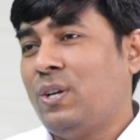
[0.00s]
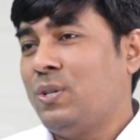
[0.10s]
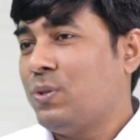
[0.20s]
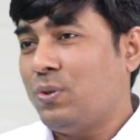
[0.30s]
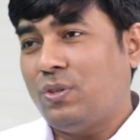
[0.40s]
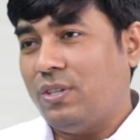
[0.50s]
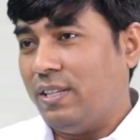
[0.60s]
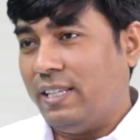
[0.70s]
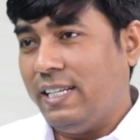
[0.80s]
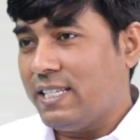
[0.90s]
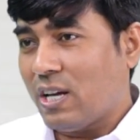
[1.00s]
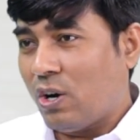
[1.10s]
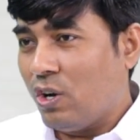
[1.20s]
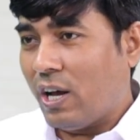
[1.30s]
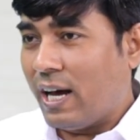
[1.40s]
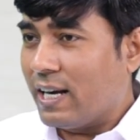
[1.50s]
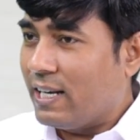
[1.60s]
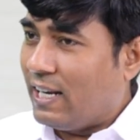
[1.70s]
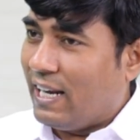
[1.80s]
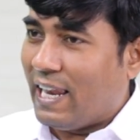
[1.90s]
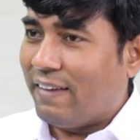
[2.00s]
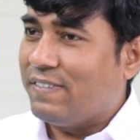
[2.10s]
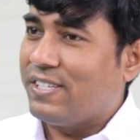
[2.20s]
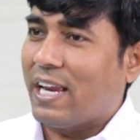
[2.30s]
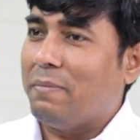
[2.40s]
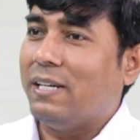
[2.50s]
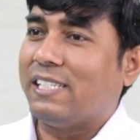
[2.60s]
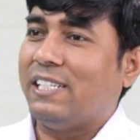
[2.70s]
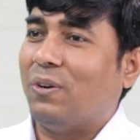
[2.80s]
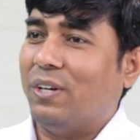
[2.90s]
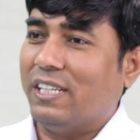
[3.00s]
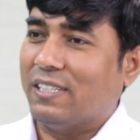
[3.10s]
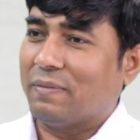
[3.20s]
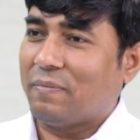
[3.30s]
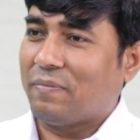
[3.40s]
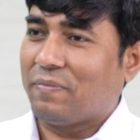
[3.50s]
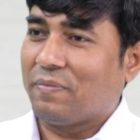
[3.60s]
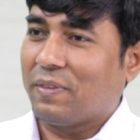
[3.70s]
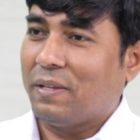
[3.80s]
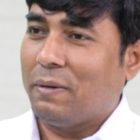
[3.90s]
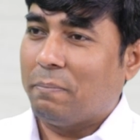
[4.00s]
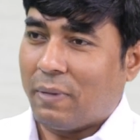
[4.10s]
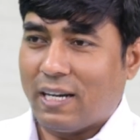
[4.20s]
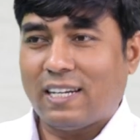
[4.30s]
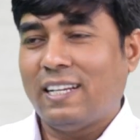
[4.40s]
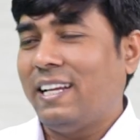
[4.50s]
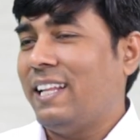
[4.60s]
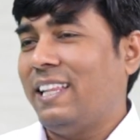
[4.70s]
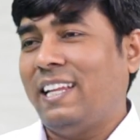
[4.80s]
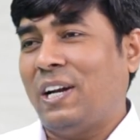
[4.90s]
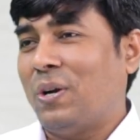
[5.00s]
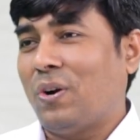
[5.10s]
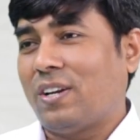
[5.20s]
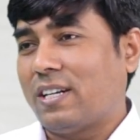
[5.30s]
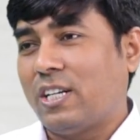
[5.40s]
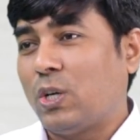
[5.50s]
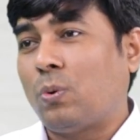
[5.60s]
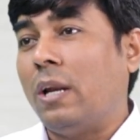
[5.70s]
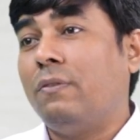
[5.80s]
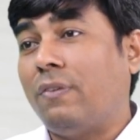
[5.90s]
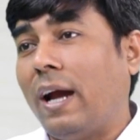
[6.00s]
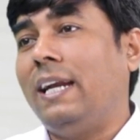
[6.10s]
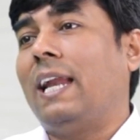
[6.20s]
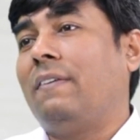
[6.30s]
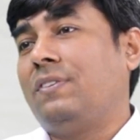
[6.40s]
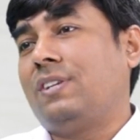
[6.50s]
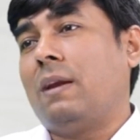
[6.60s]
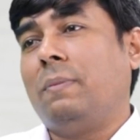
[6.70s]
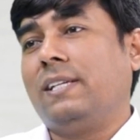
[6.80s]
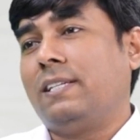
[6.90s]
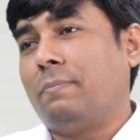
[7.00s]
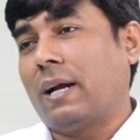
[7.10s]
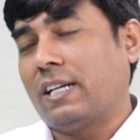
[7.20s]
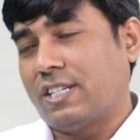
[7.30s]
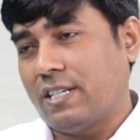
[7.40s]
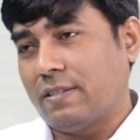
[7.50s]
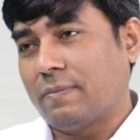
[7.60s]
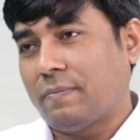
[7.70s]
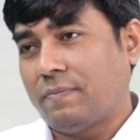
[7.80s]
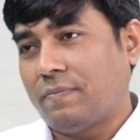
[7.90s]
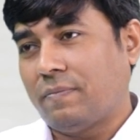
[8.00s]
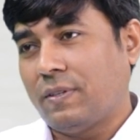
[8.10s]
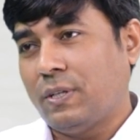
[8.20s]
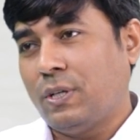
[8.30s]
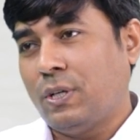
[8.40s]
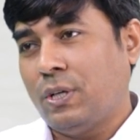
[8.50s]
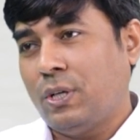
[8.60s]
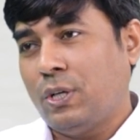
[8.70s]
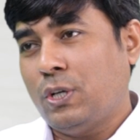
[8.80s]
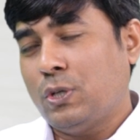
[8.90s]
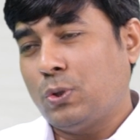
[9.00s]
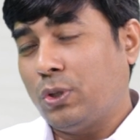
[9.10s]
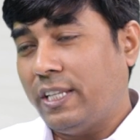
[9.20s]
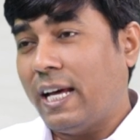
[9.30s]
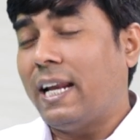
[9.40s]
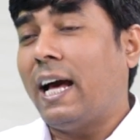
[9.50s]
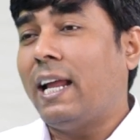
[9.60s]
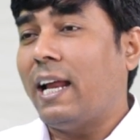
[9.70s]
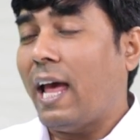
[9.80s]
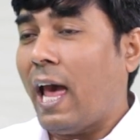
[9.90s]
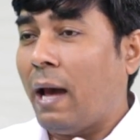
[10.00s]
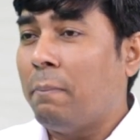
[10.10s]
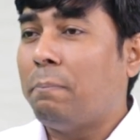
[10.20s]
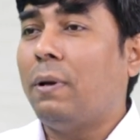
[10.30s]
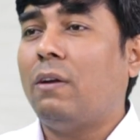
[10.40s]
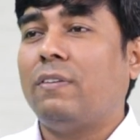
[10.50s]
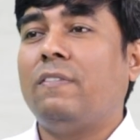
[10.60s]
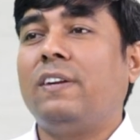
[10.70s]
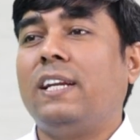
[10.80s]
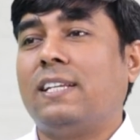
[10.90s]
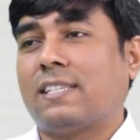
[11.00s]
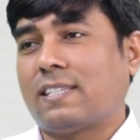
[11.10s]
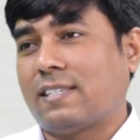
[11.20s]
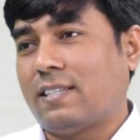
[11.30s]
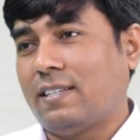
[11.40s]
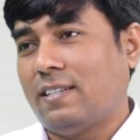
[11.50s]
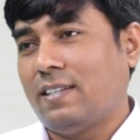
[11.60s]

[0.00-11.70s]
So, these all are lifestyle medicine only. But they are not qualified lifestyle medicine practitioners. So, there are ample of evidence.